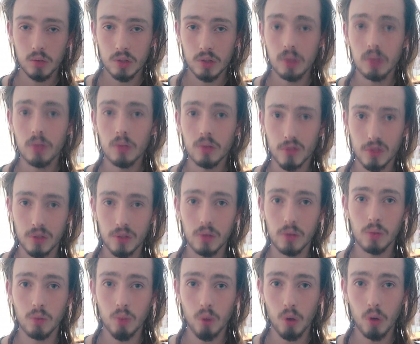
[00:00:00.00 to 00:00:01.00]
2,
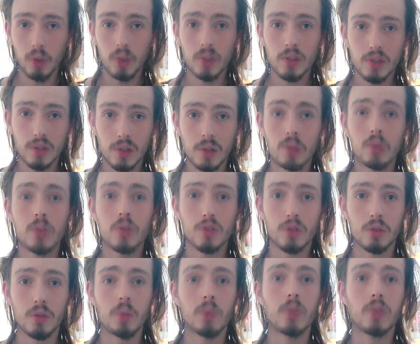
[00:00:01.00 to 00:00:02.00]
2, 1, 2,
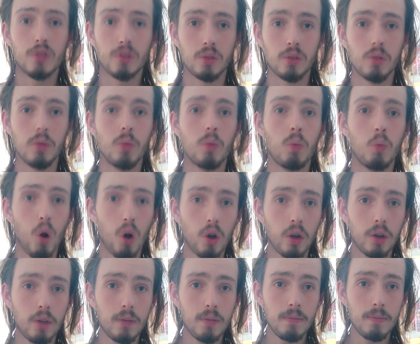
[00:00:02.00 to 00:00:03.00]
2, 2,
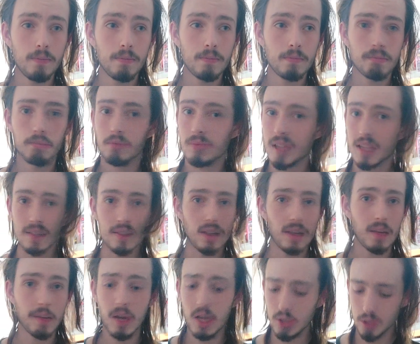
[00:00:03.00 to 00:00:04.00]
1. That's an
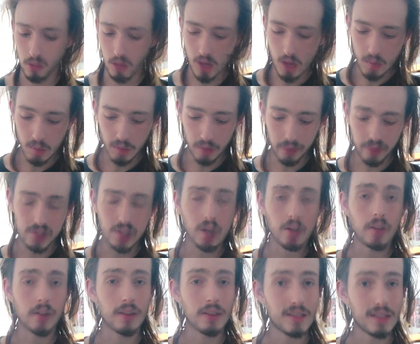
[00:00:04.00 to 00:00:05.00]
A major. But if you
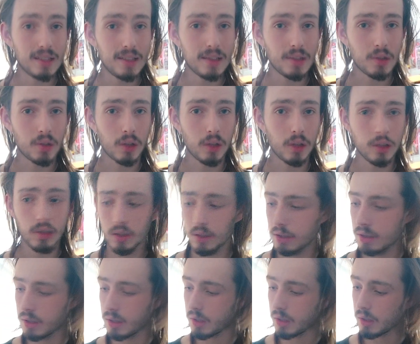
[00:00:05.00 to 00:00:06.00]
start on the D string,
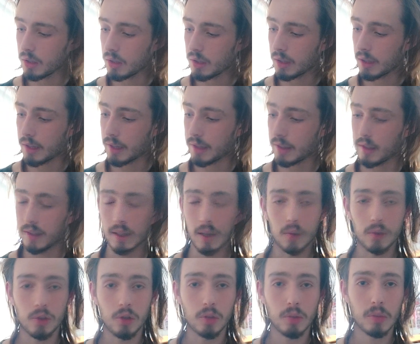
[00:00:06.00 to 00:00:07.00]
and then you
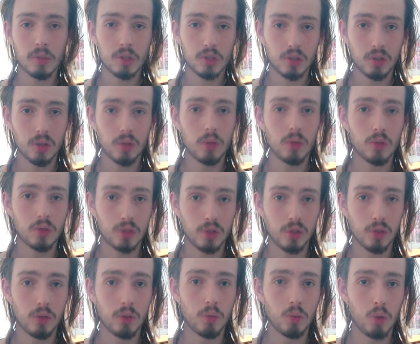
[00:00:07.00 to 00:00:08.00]
count up 2,
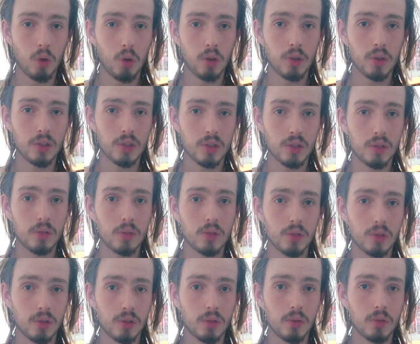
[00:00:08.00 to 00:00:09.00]
2, 1, 2,
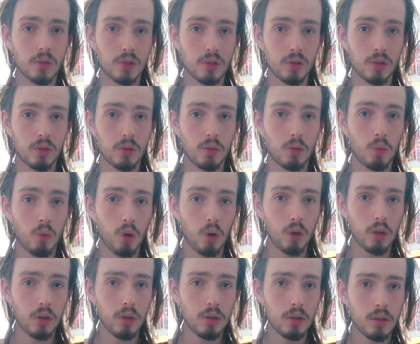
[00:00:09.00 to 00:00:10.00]
2, 2,
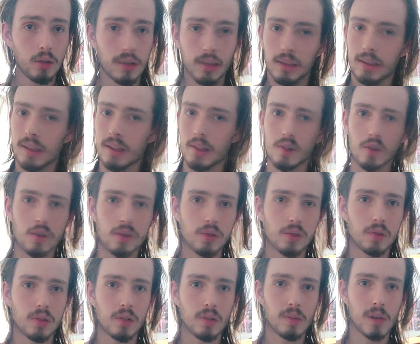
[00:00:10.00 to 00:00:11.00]
1, that's
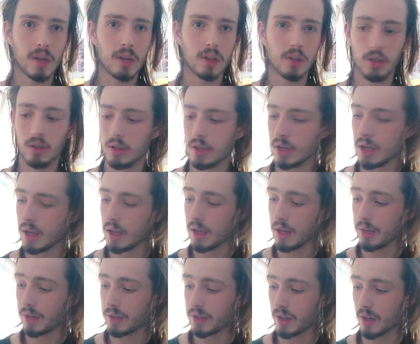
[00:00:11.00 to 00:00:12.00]
also D major. If you